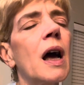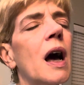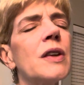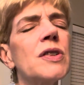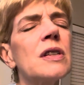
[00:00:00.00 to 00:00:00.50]

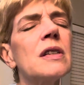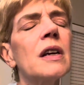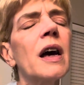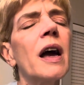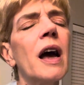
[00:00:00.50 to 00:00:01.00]
I just,
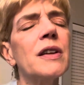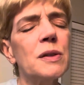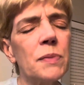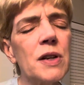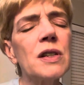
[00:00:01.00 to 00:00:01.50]

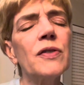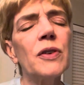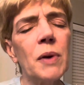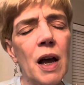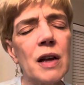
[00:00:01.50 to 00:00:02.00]
especially for
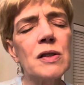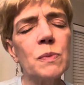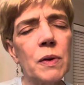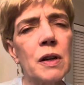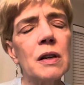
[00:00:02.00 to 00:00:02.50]
my
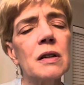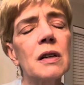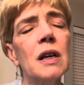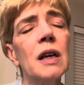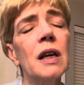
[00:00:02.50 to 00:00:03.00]
husband,
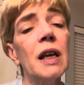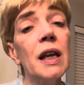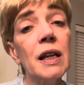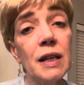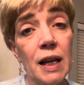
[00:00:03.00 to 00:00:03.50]

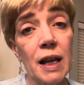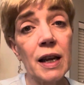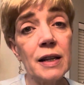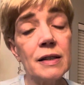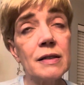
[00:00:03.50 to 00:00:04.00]
he
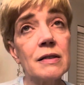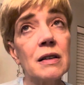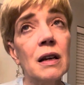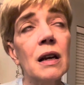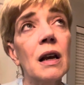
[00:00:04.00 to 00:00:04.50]
needs
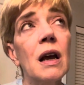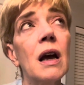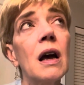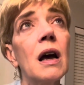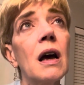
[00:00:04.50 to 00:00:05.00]

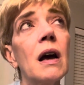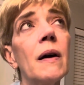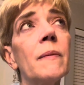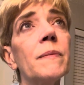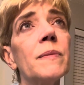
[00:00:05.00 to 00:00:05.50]

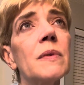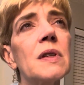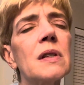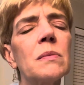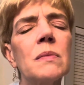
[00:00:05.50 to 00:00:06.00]

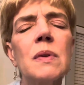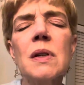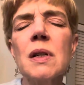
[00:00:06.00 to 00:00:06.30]
some